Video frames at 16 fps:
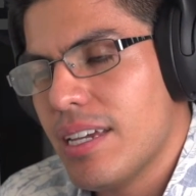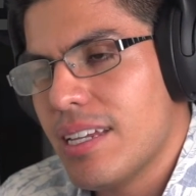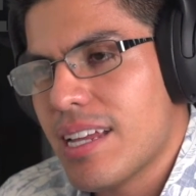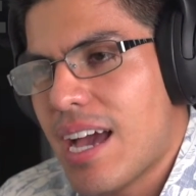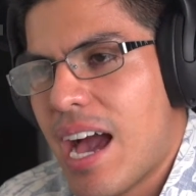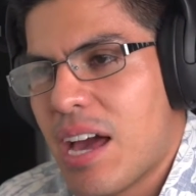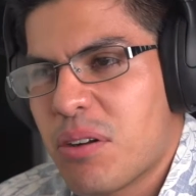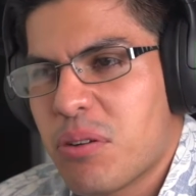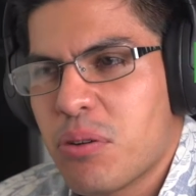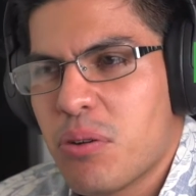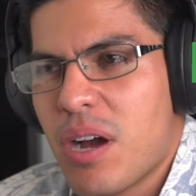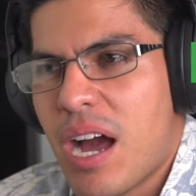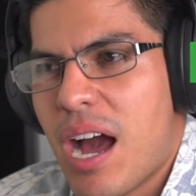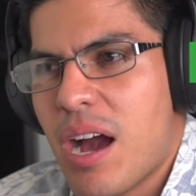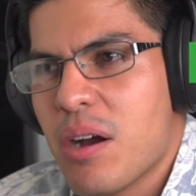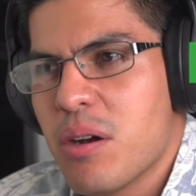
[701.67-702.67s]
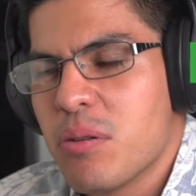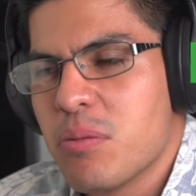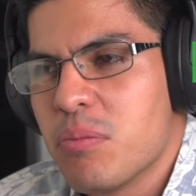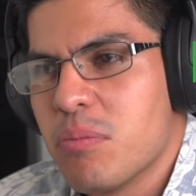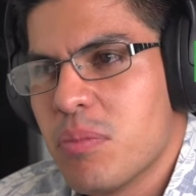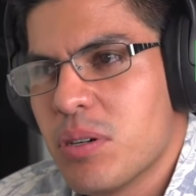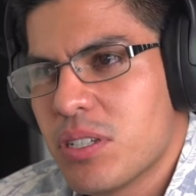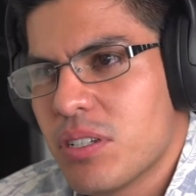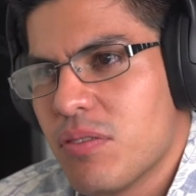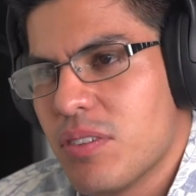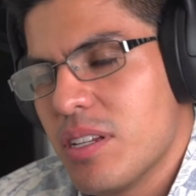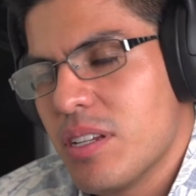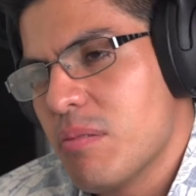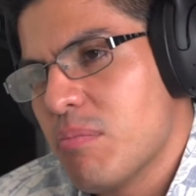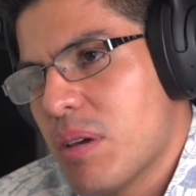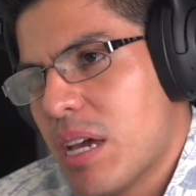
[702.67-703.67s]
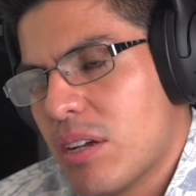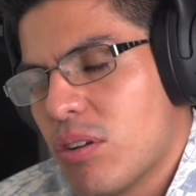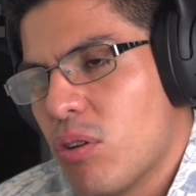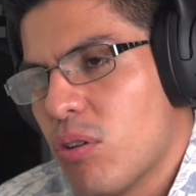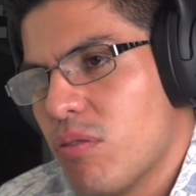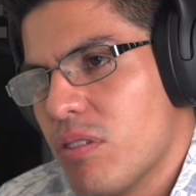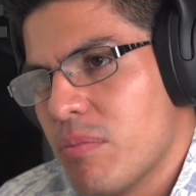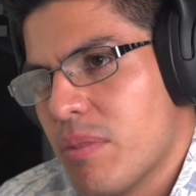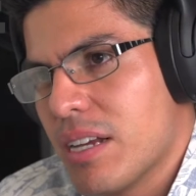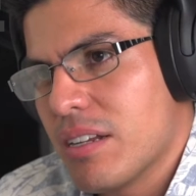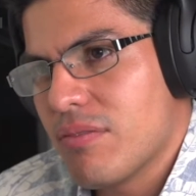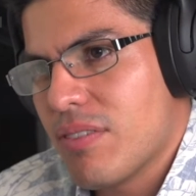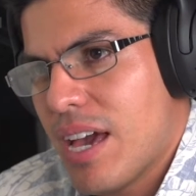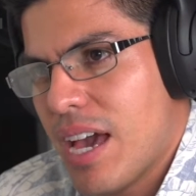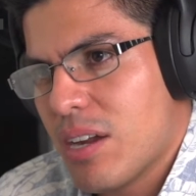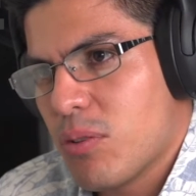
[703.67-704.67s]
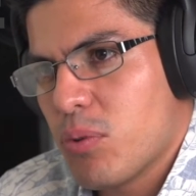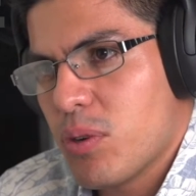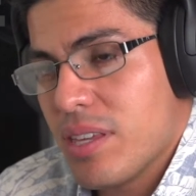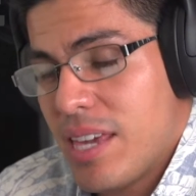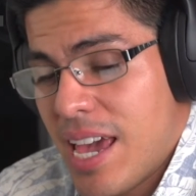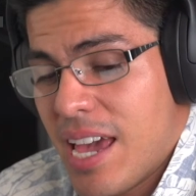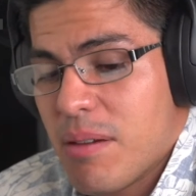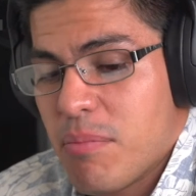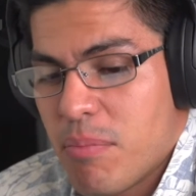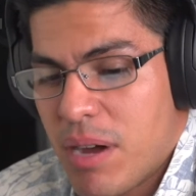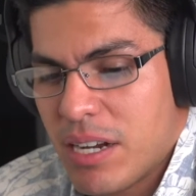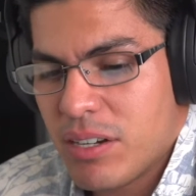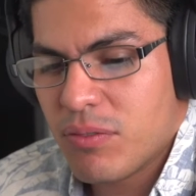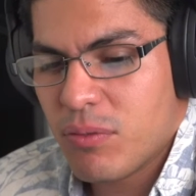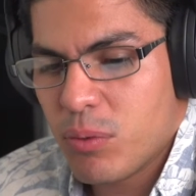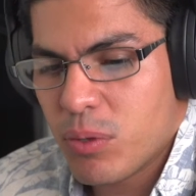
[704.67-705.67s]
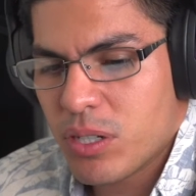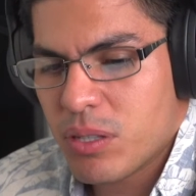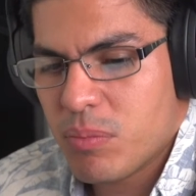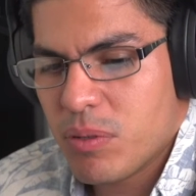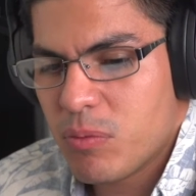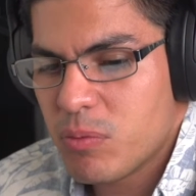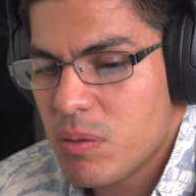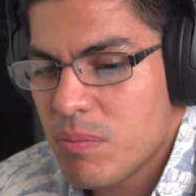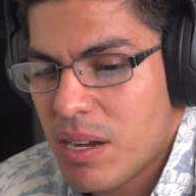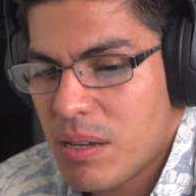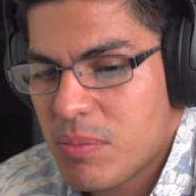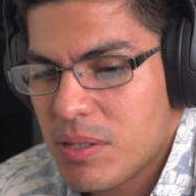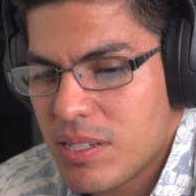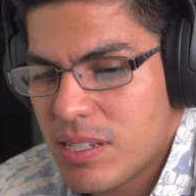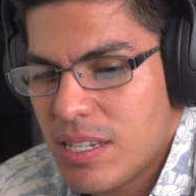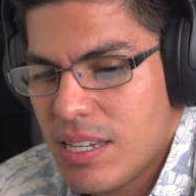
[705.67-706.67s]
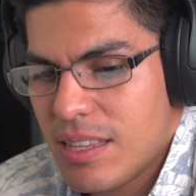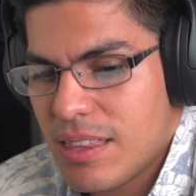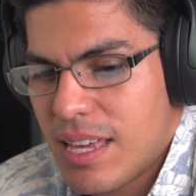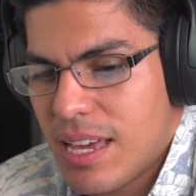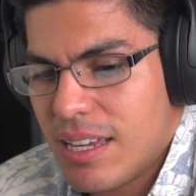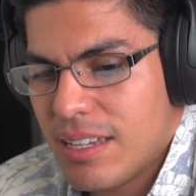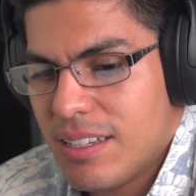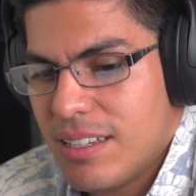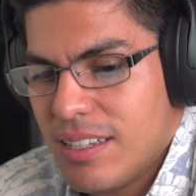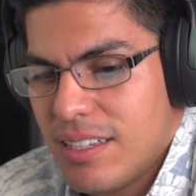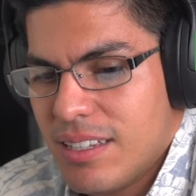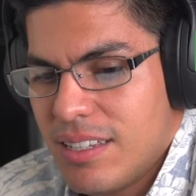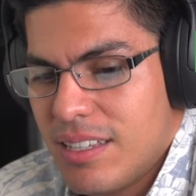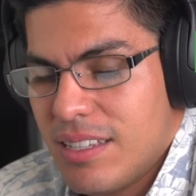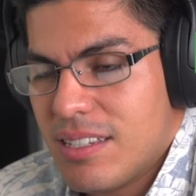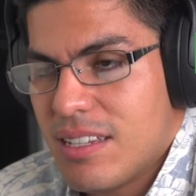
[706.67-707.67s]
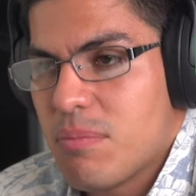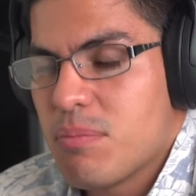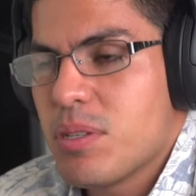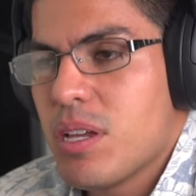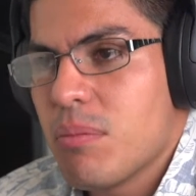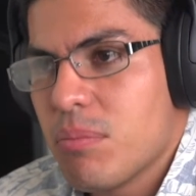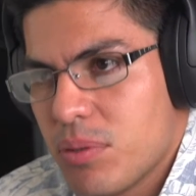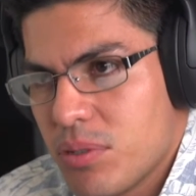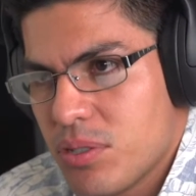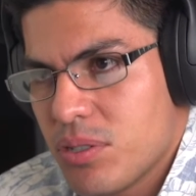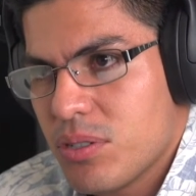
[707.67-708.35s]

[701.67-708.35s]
And I don't know how much of an impact COVID might have had where, it might have worked, but we might be seeing that in September,